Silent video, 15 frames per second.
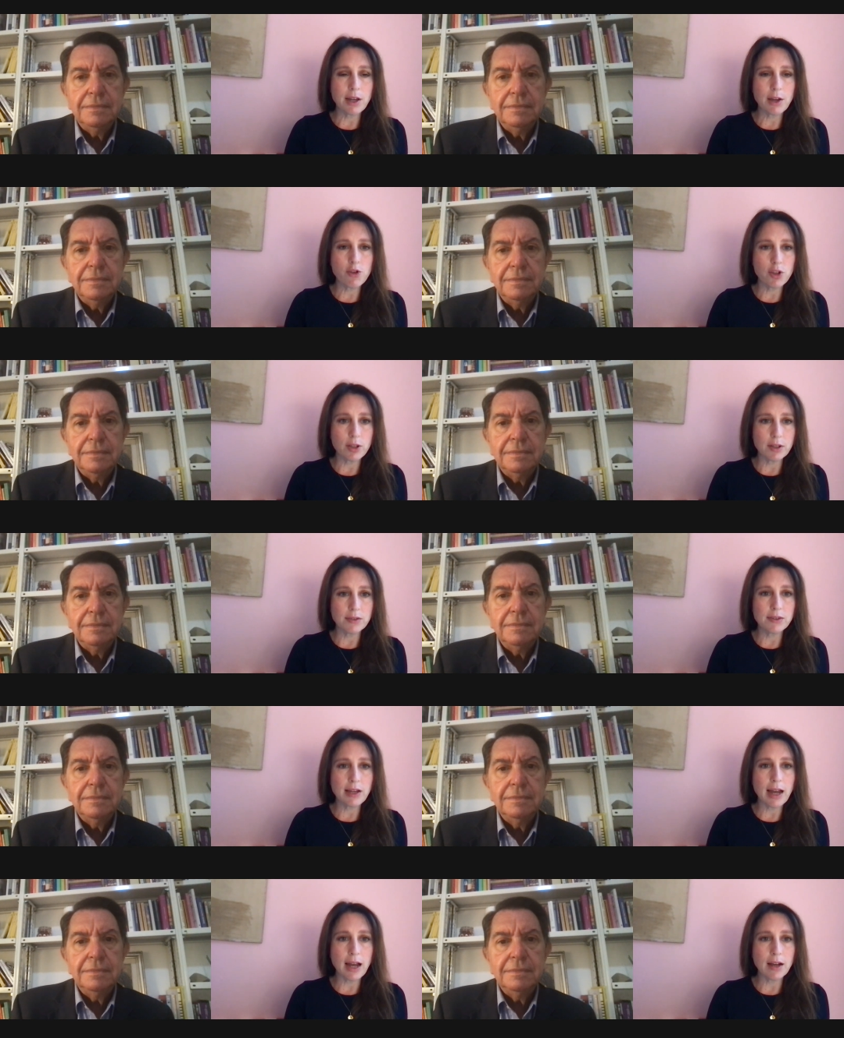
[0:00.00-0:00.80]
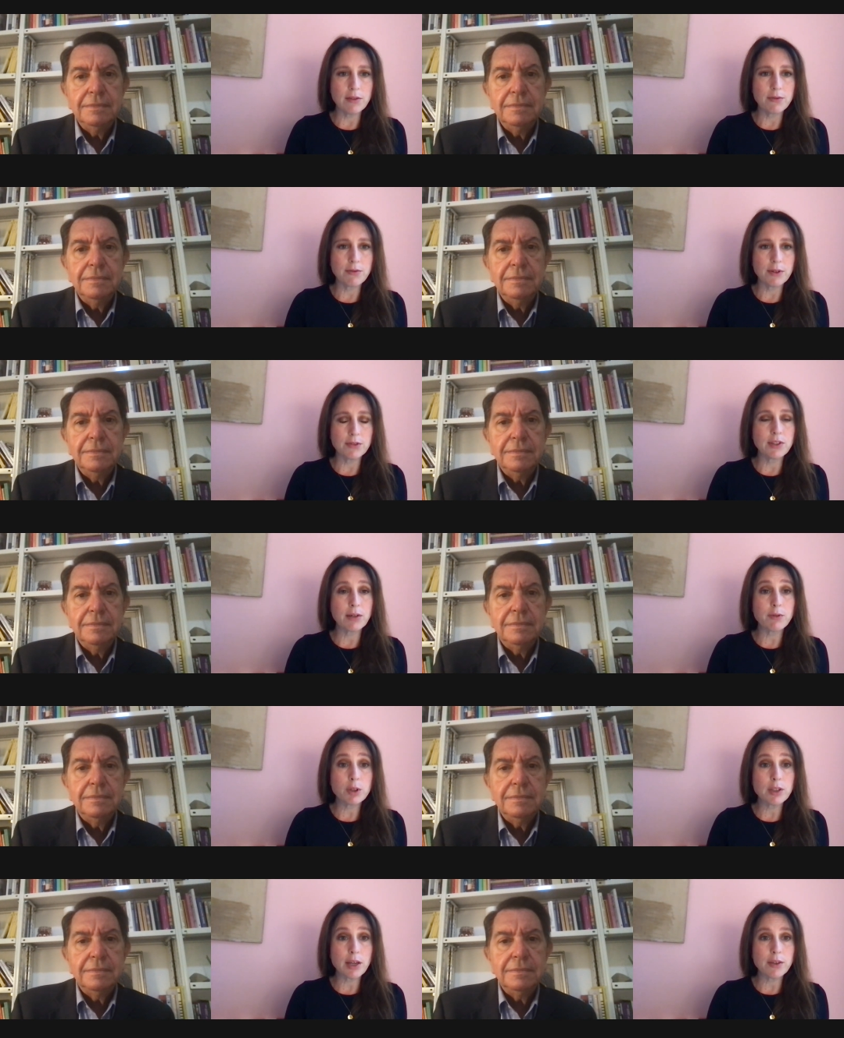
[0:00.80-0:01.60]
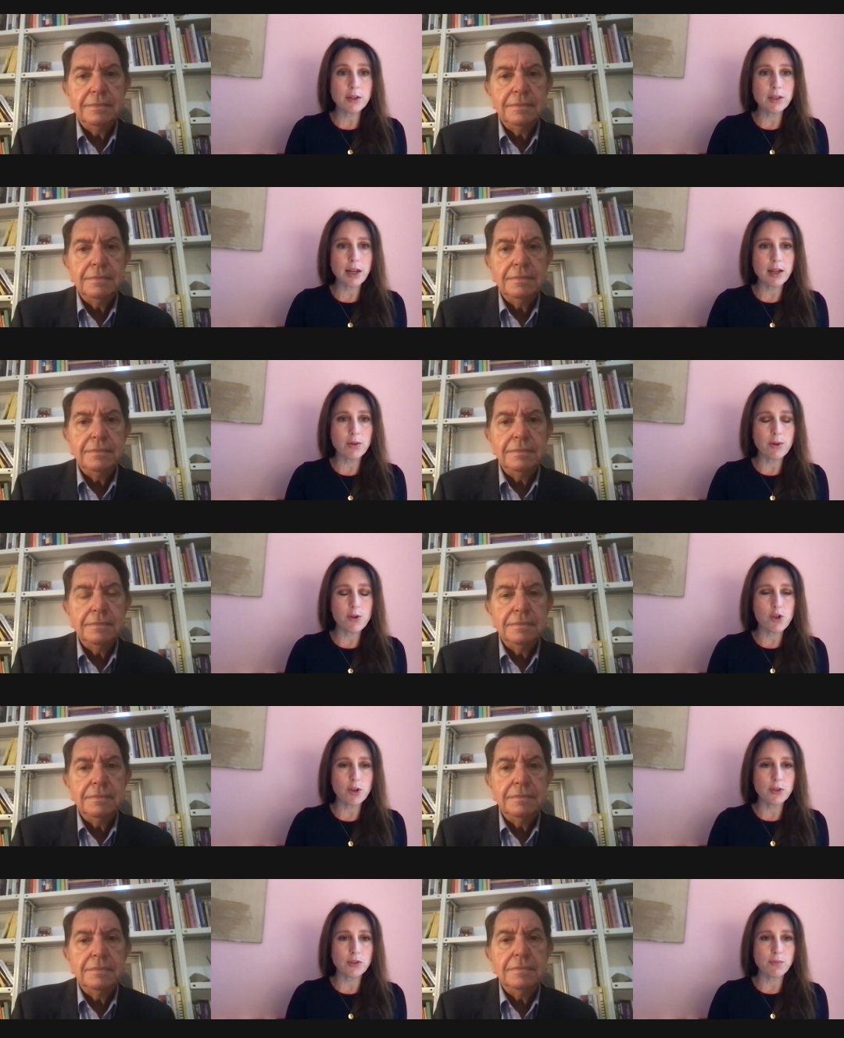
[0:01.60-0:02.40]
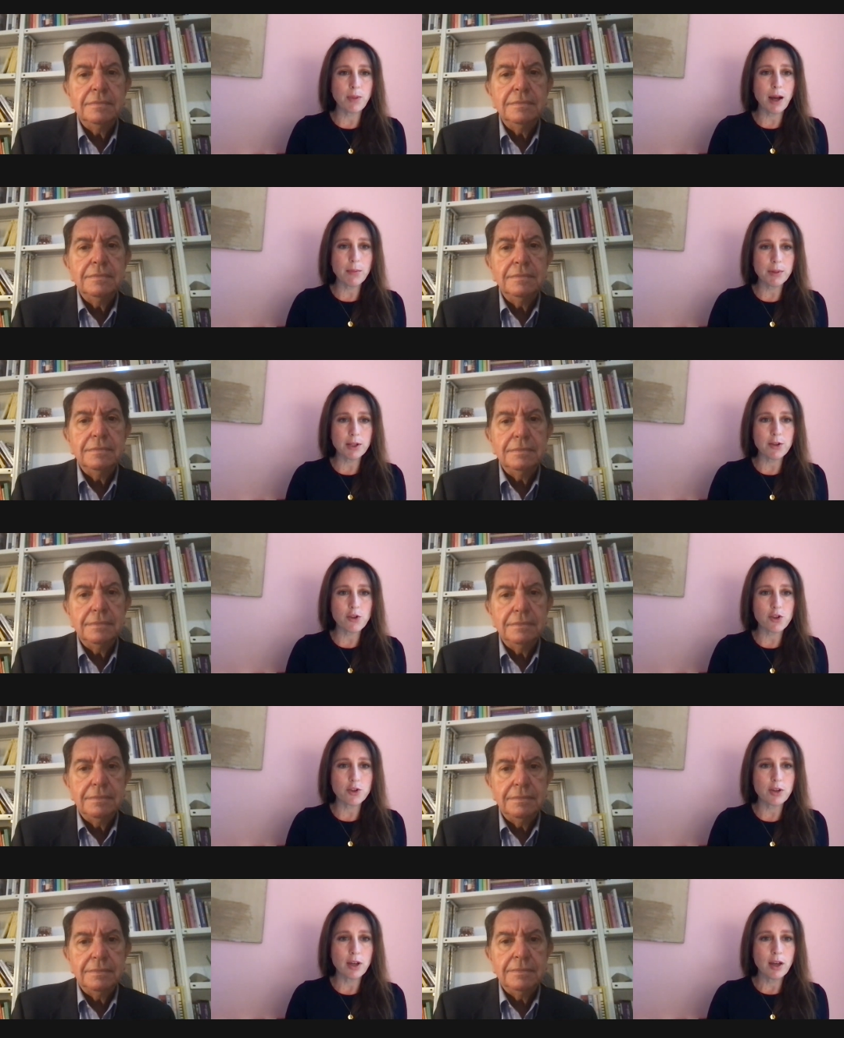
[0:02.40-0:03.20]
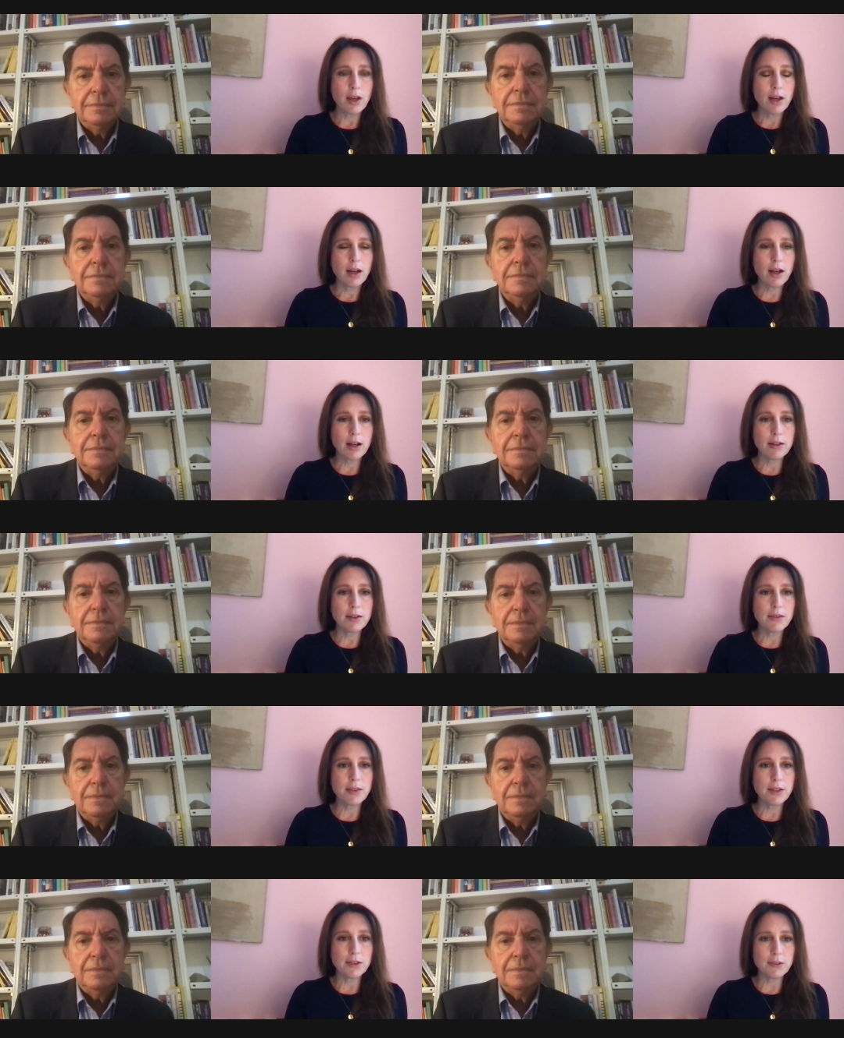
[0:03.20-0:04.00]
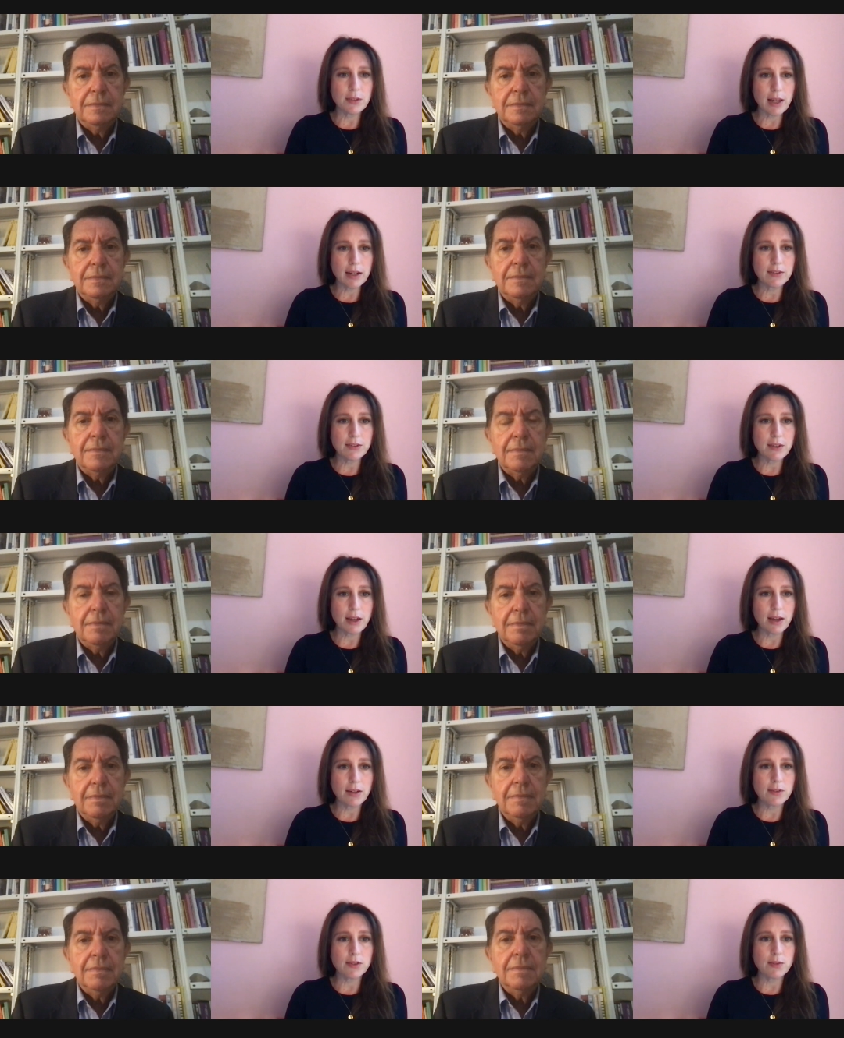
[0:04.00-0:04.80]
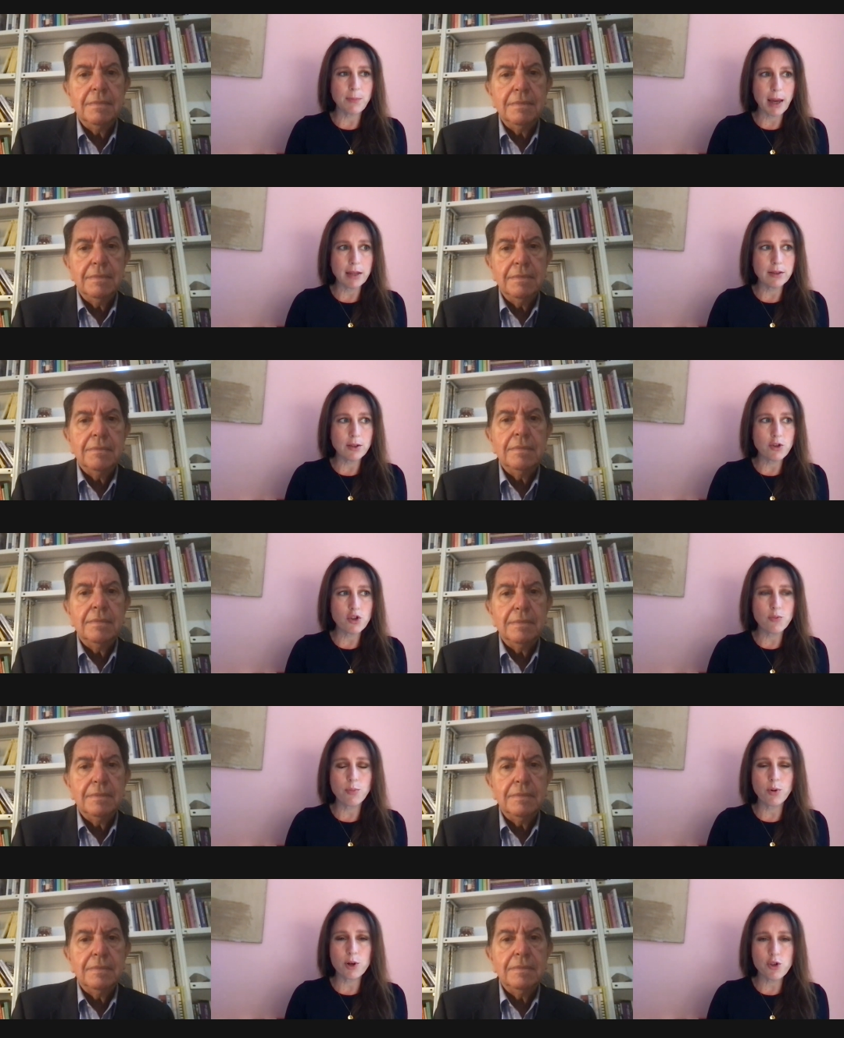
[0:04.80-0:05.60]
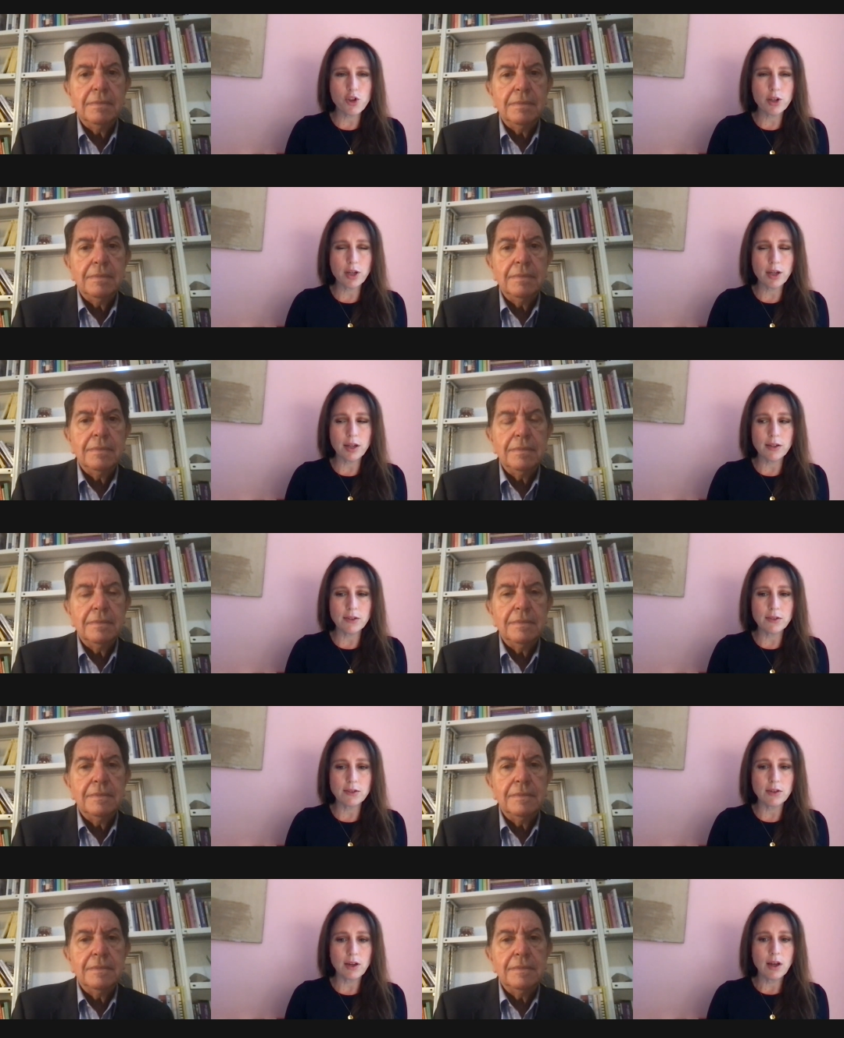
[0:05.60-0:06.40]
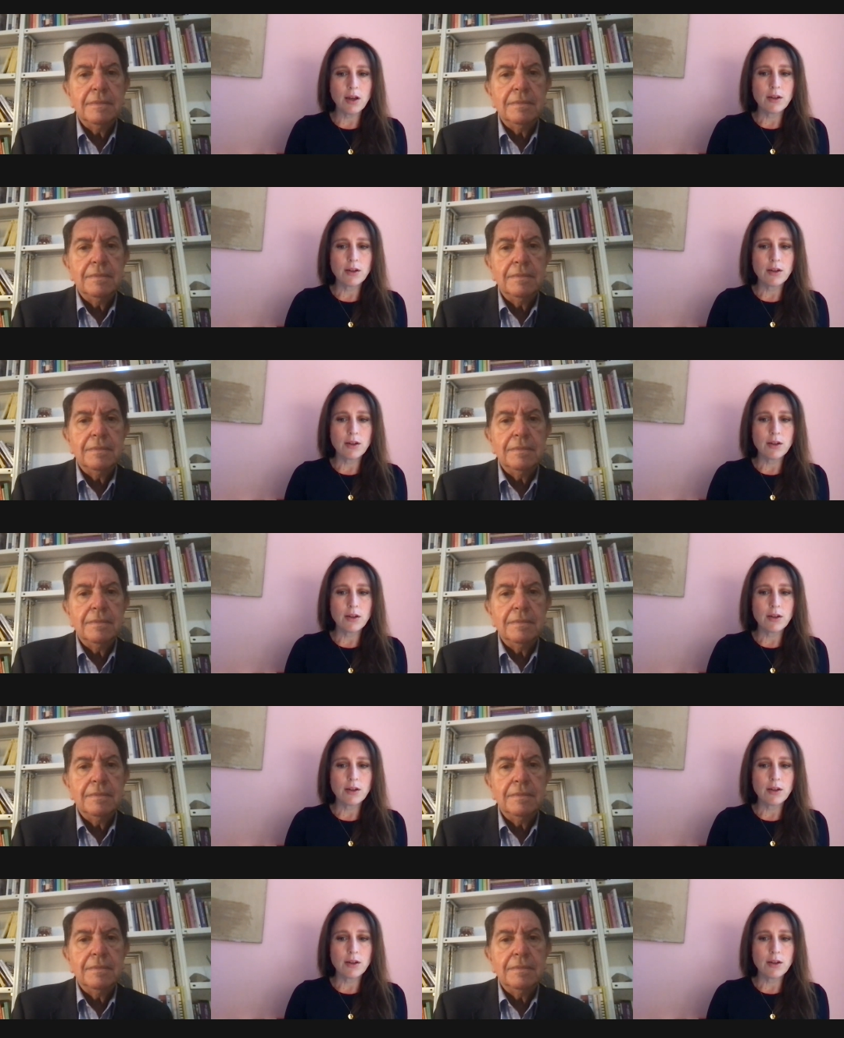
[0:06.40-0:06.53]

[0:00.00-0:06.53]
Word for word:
Speaker 1: the intention is to have several other languages published uh, in these next days Spanish, Portuguese,